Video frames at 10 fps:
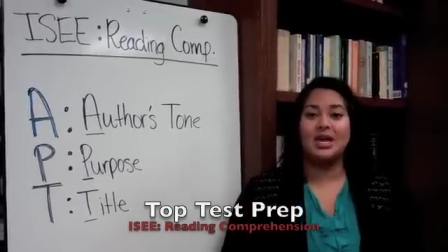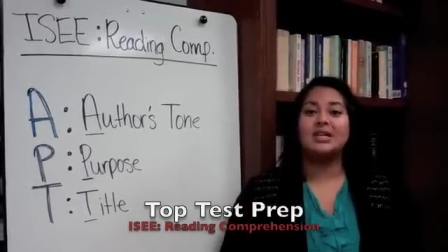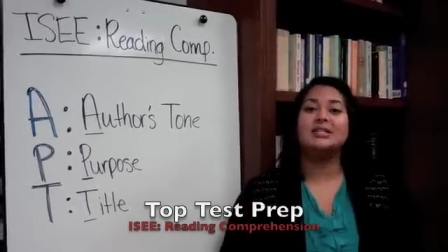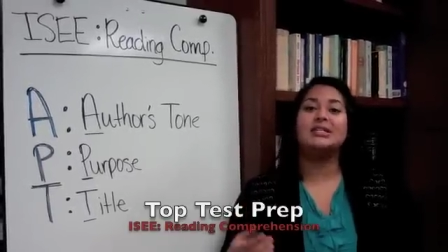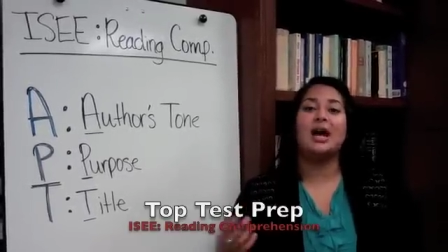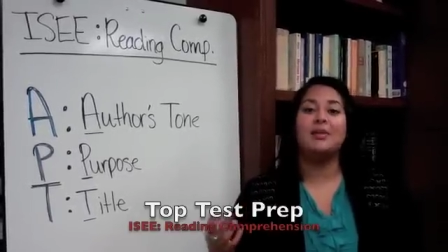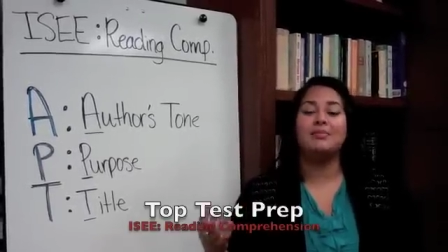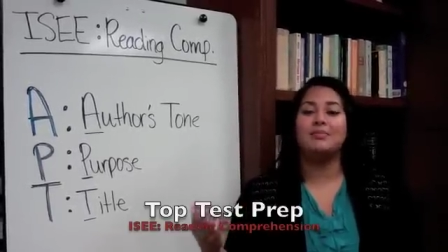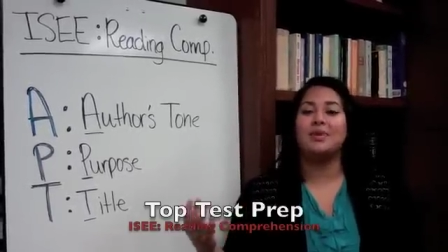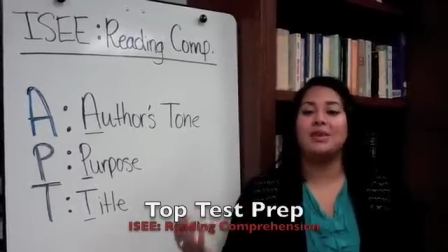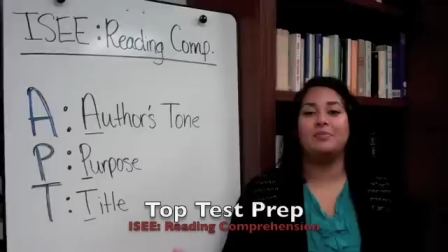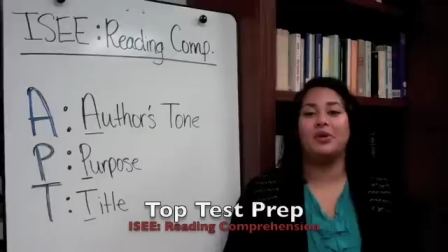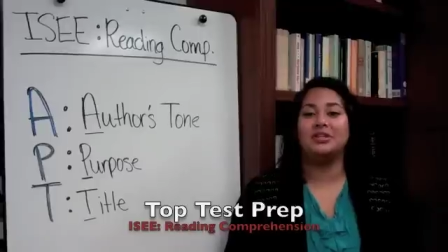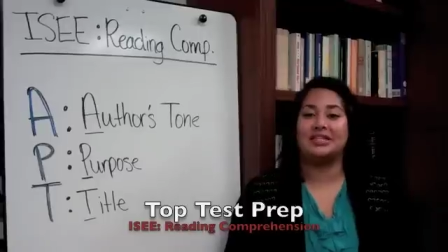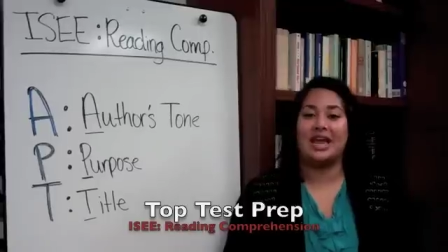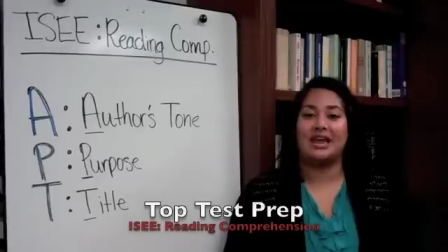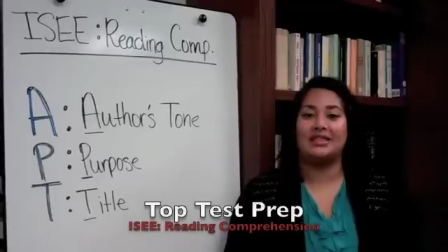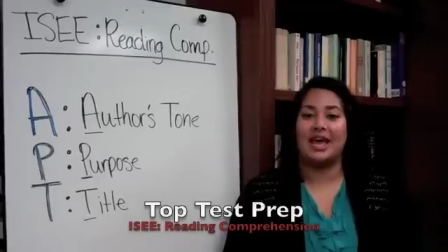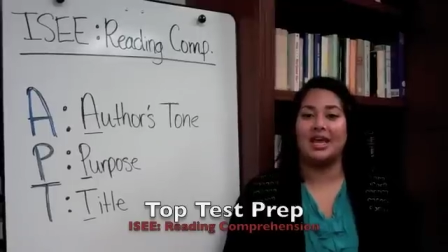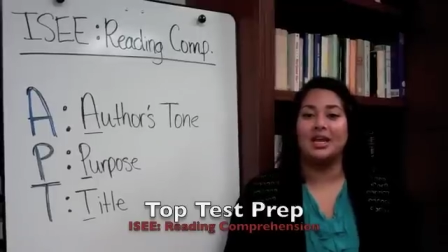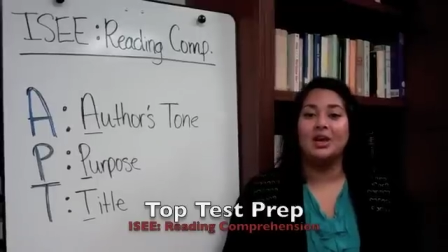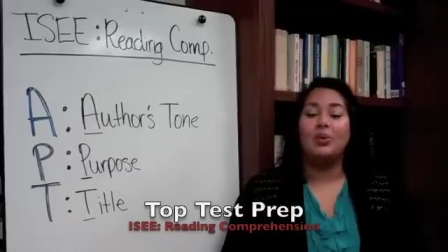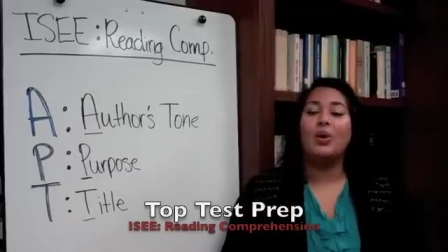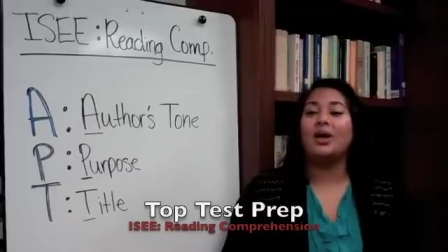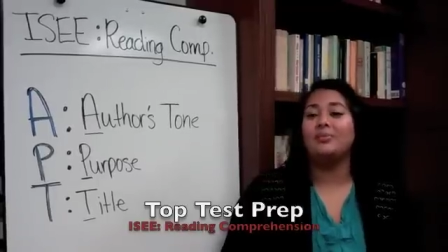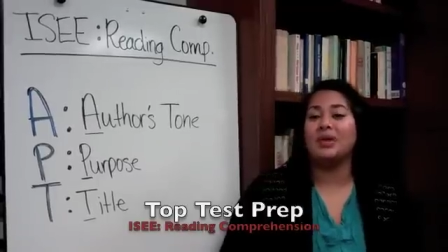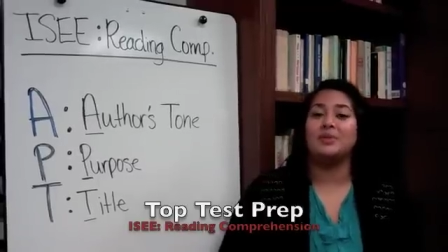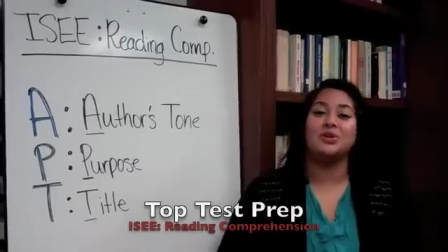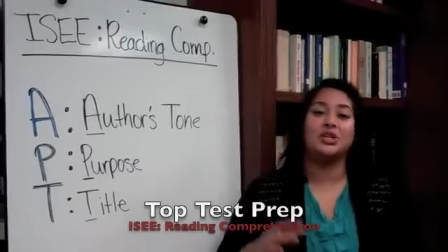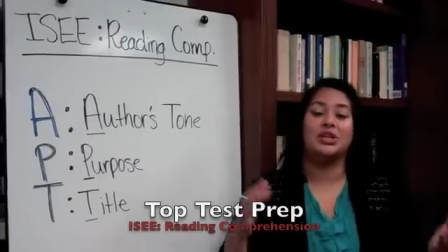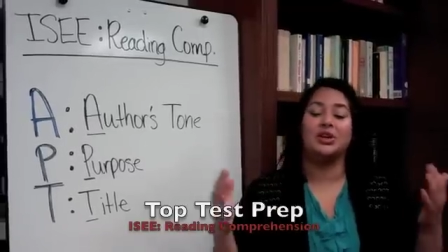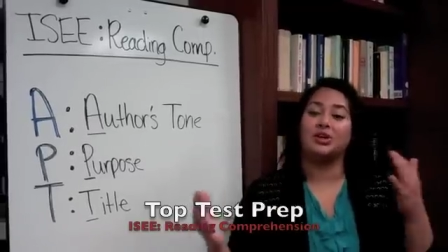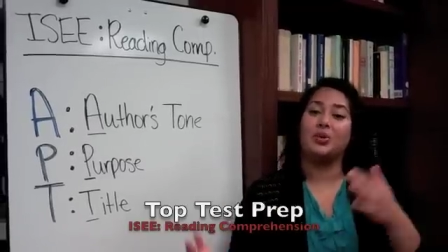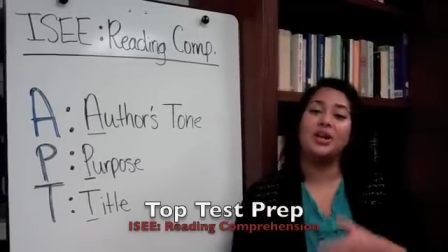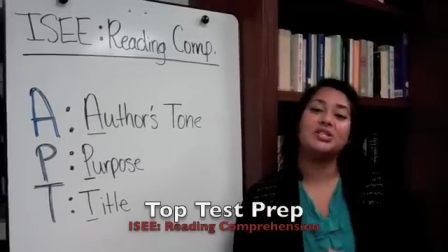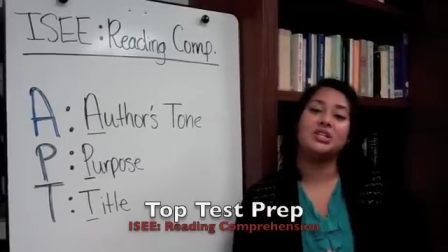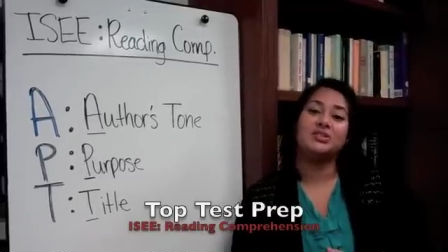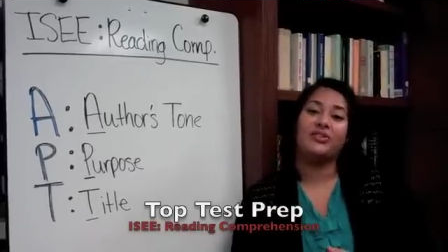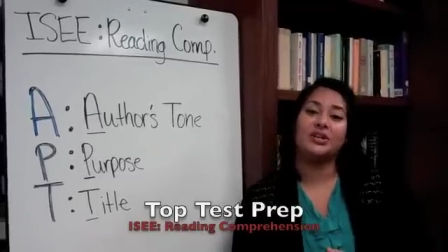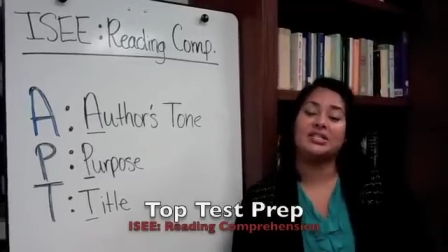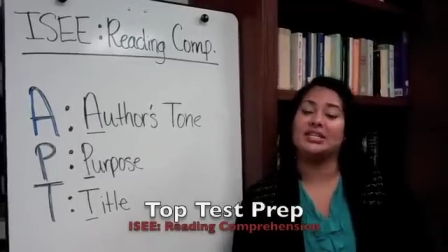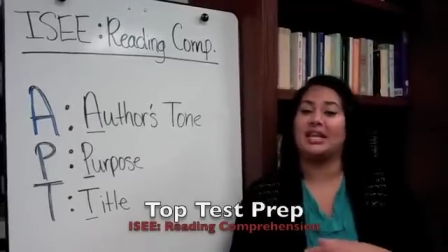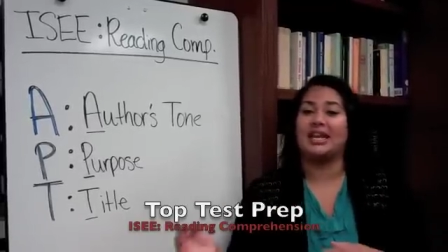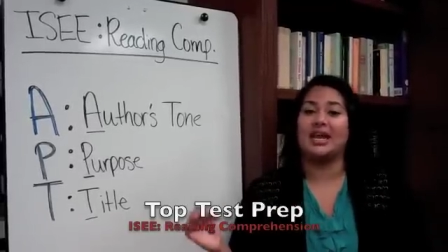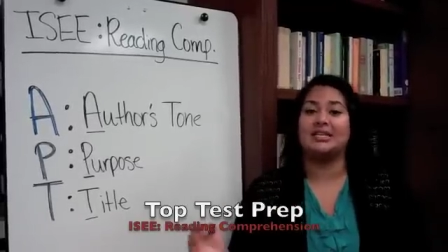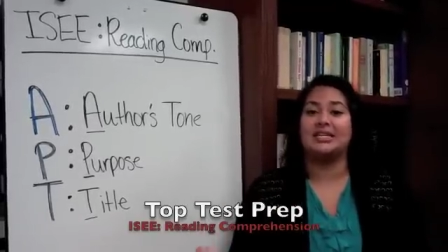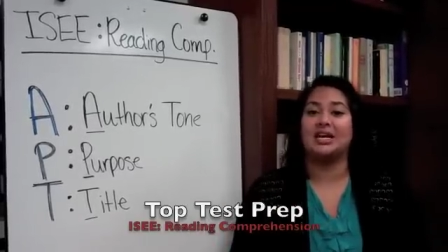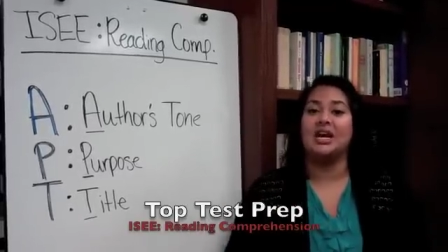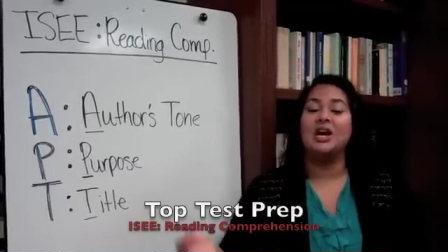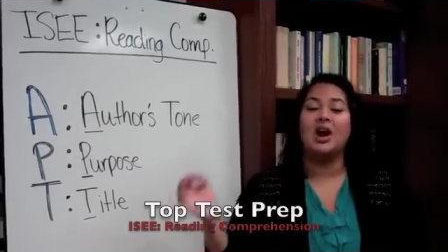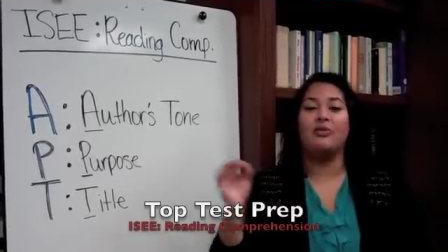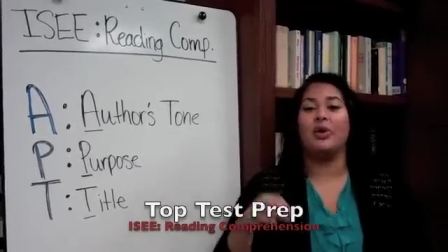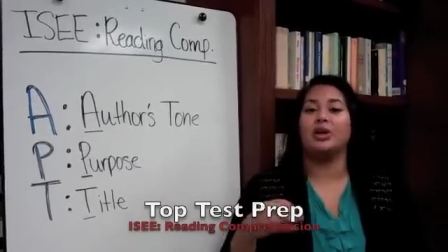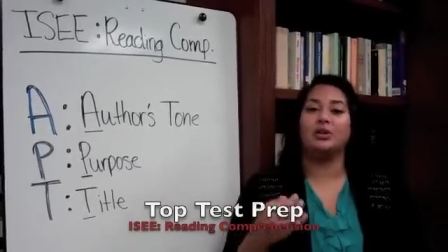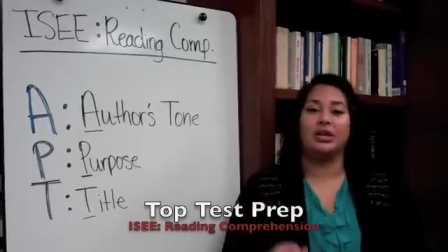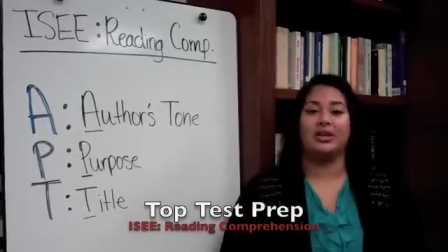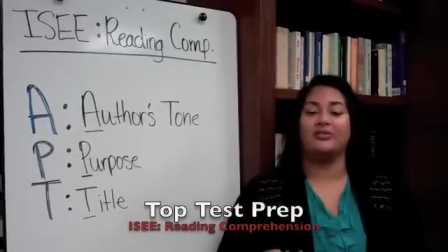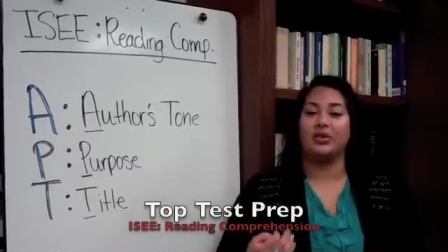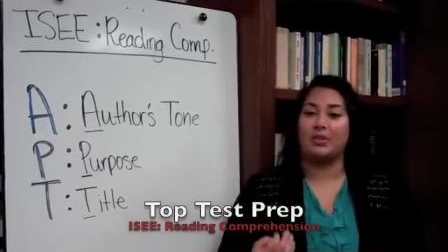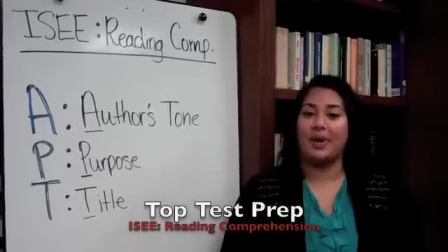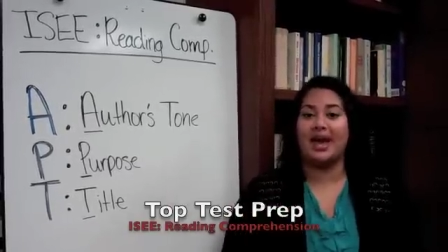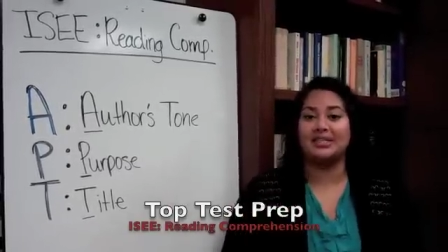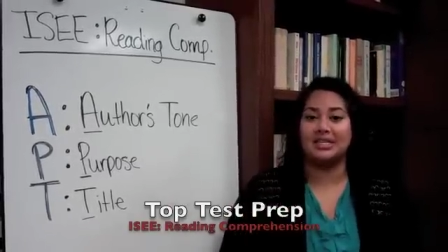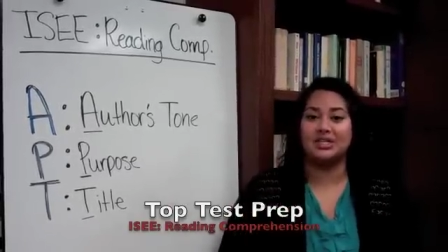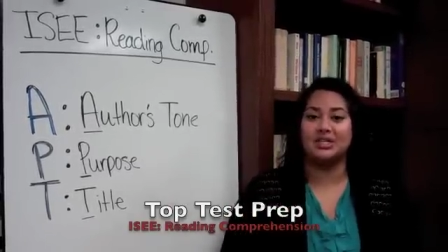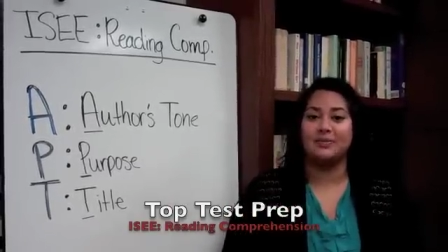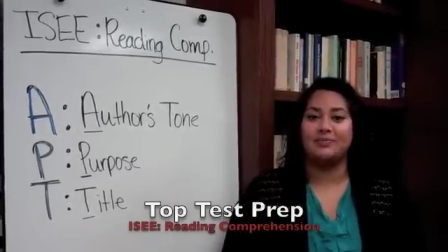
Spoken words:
Some people say that, well, maybe you should look at the questions first to get an idea of what you're looking for in the passage.